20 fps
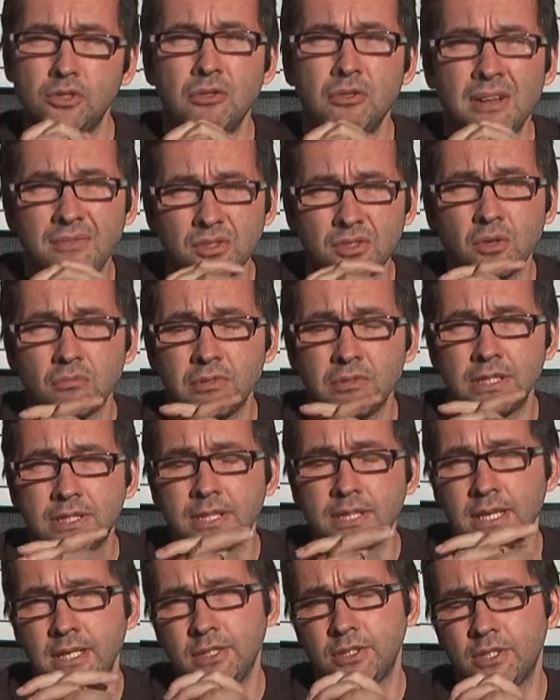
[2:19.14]
Trev's not really
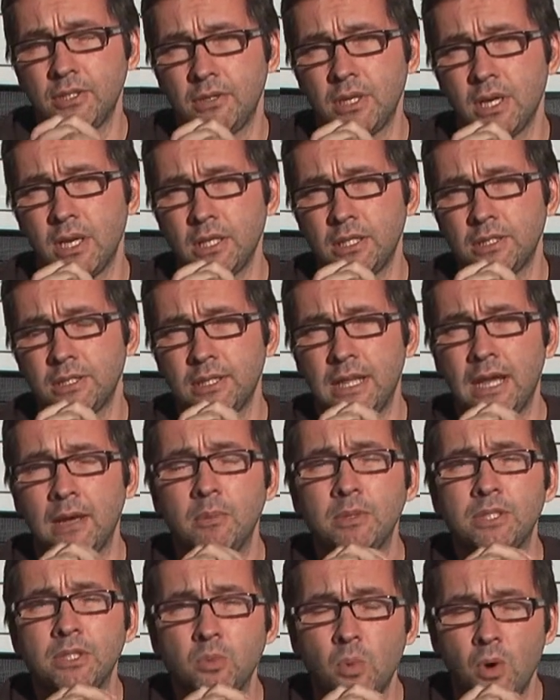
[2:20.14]
taken too kindly to
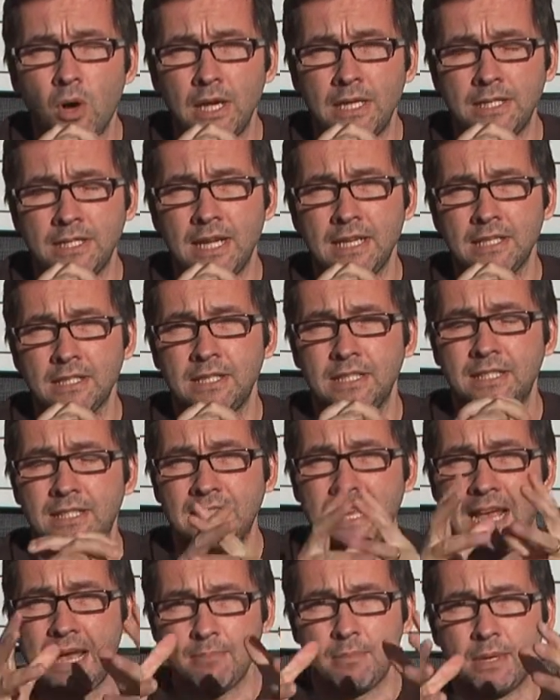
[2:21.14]
that, which is why he's actually
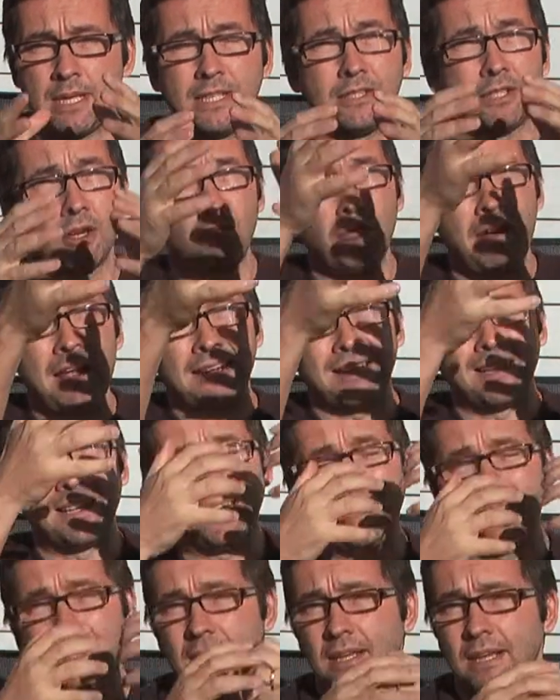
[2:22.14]
sat me
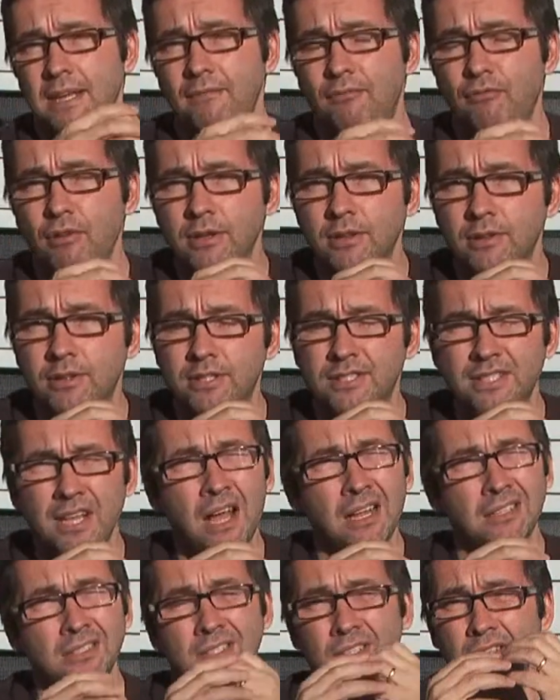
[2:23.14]
directly in front of the
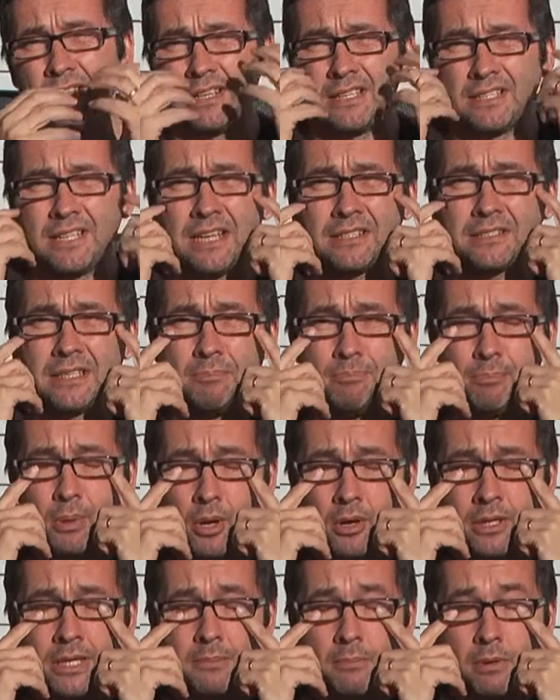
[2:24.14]
sun so that it's actually
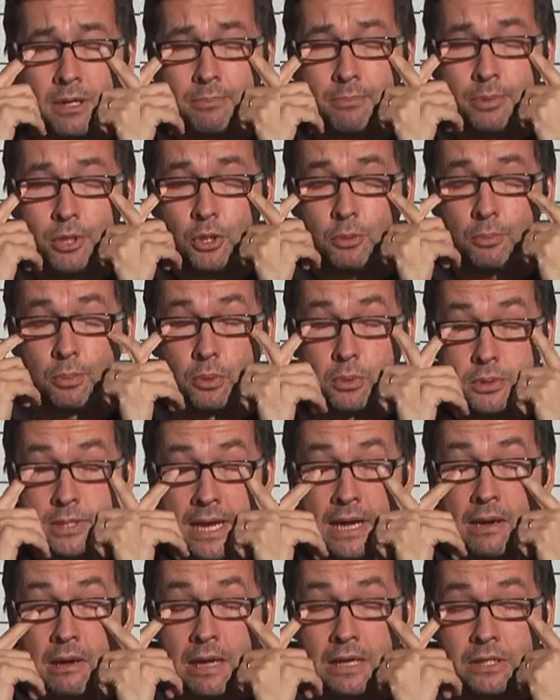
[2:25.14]
burning my pupils
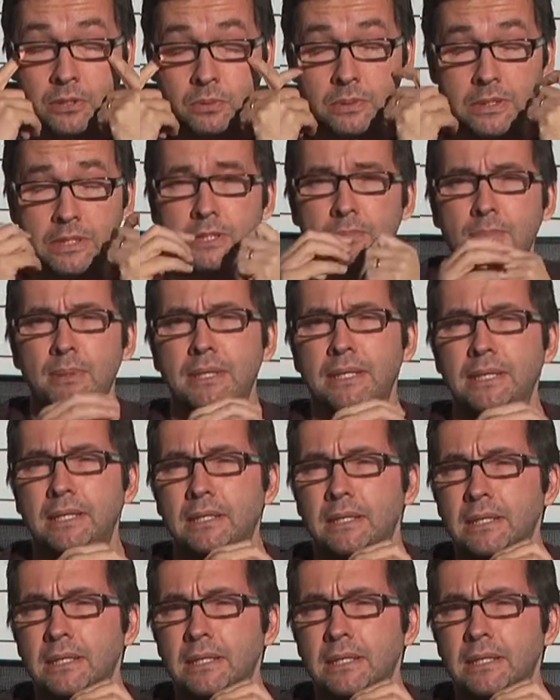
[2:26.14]
out as we speak.